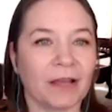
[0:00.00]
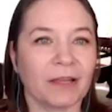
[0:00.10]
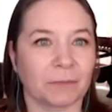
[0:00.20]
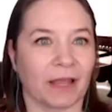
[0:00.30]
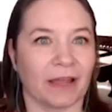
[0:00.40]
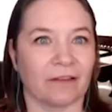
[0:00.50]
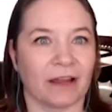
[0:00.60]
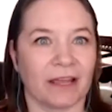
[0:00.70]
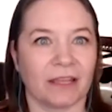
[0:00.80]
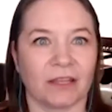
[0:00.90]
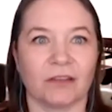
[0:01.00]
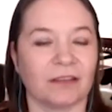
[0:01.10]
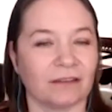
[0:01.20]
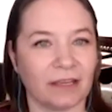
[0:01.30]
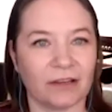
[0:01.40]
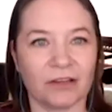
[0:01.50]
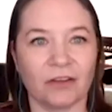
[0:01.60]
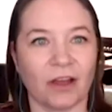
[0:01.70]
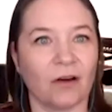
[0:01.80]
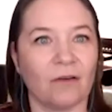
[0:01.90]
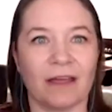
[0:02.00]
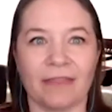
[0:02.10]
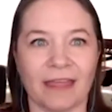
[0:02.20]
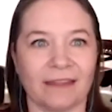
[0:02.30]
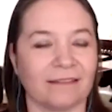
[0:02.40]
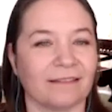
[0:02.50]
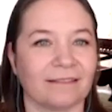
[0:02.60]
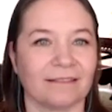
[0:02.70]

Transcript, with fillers: and play, right? yeah. Here you go, and then